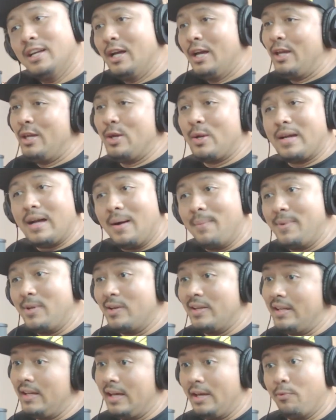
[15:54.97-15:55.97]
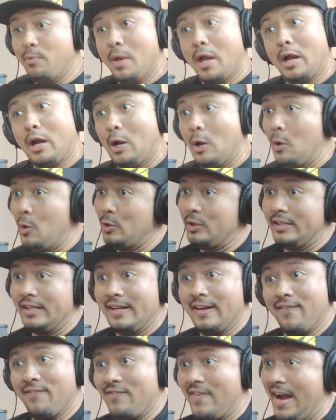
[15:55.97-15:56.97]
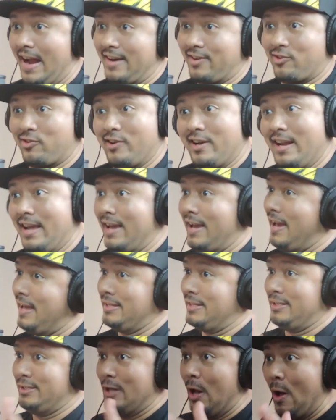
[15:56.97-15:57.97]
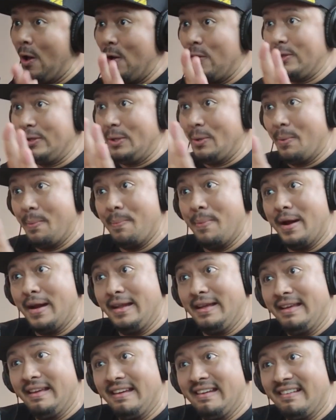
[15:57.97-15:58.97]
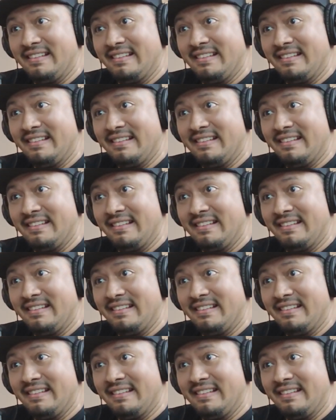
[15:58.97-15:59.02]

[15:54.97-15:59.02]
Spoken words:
You come in early, we are closing a factory. It's all you, buddy.